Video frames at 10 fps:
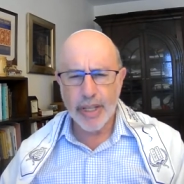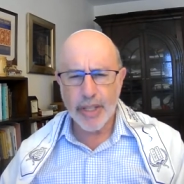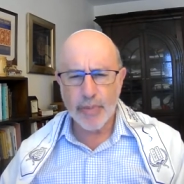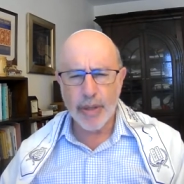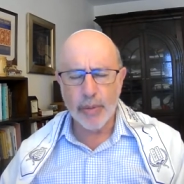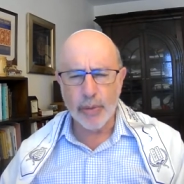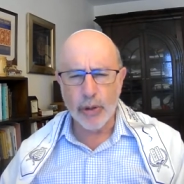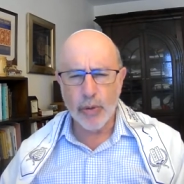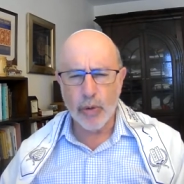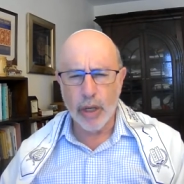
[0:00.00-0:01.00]
It's been a
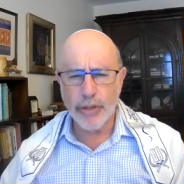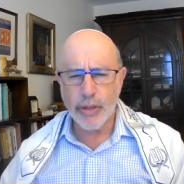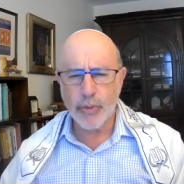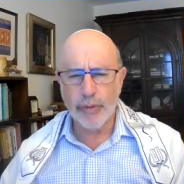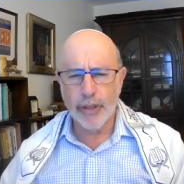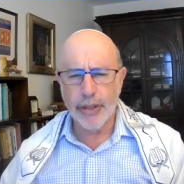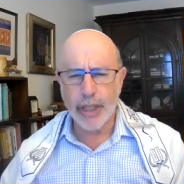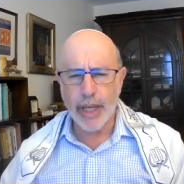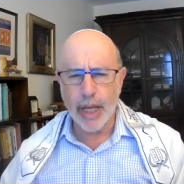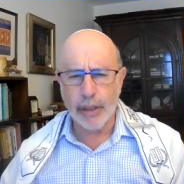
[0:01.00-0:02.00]
good while since we've done the
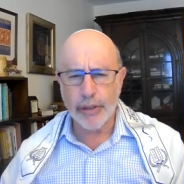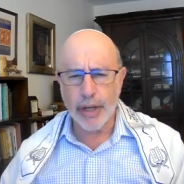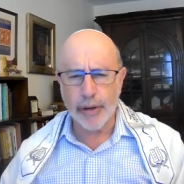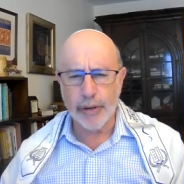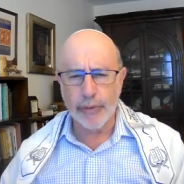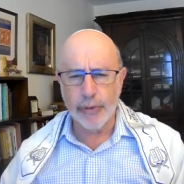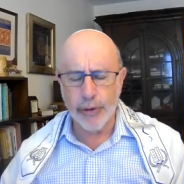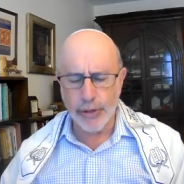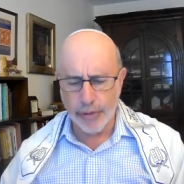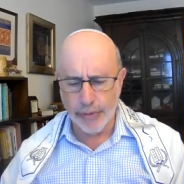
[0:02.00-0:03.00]
egalitarian
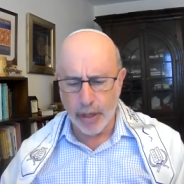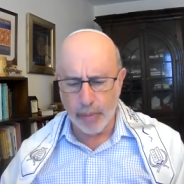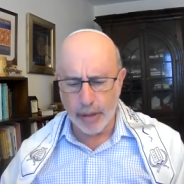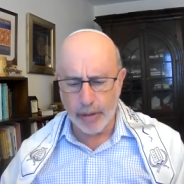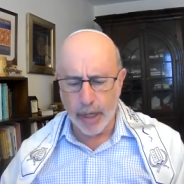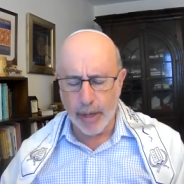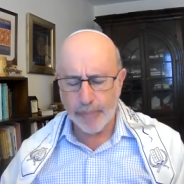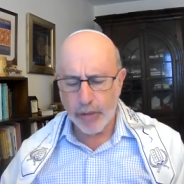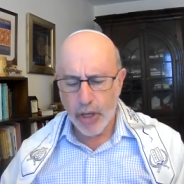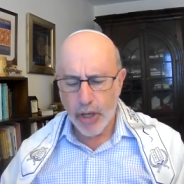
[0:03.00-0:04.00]
version of the Amidah.
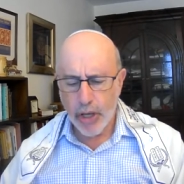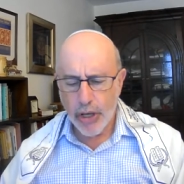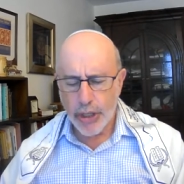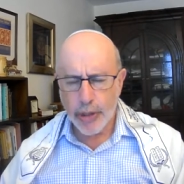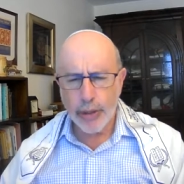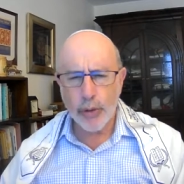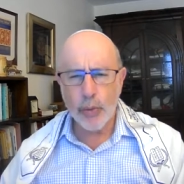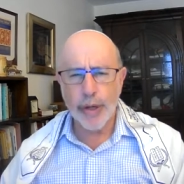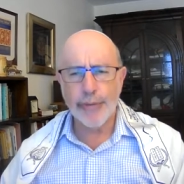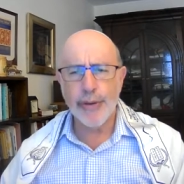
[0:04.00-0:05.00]
So I'm going to do
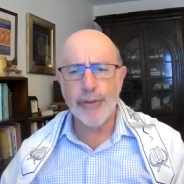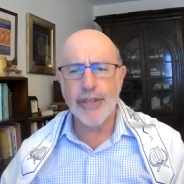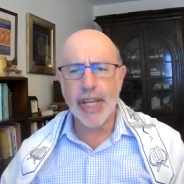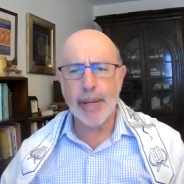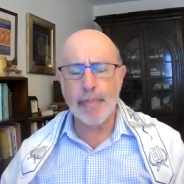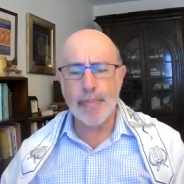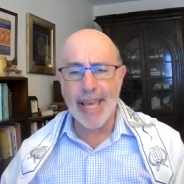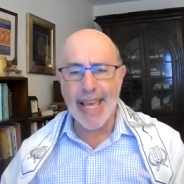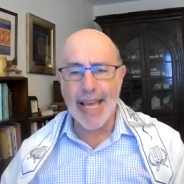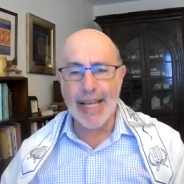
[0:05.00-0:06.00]

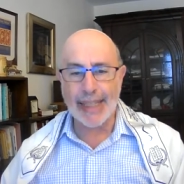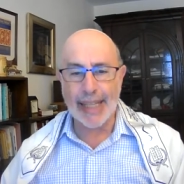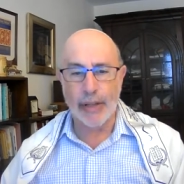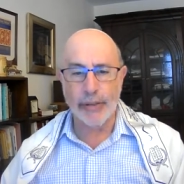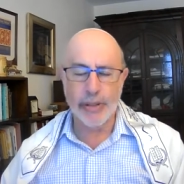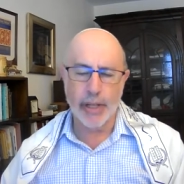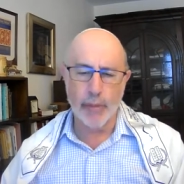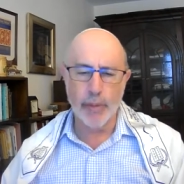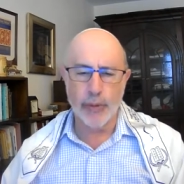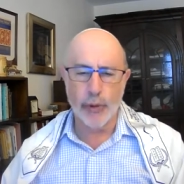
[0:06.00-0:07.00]
115b aloud today
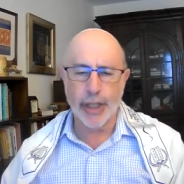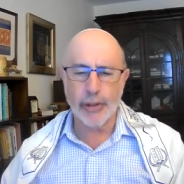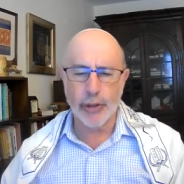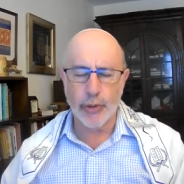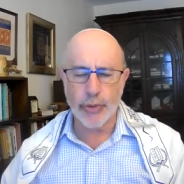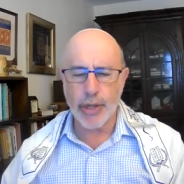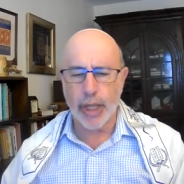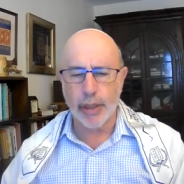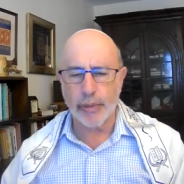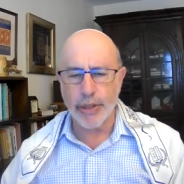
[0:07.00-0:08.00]
before we continue
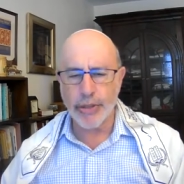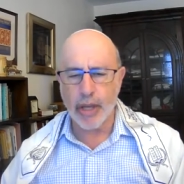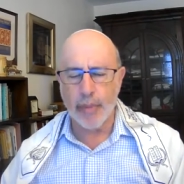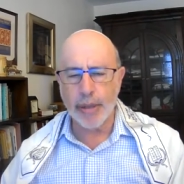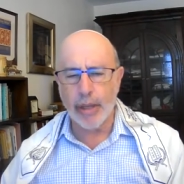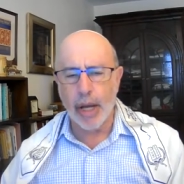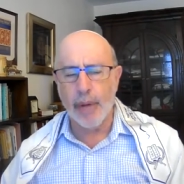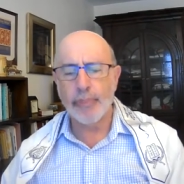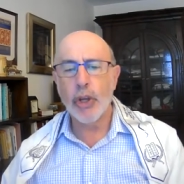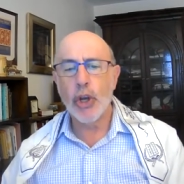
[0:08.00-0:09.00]
silently the rest of the Amidah.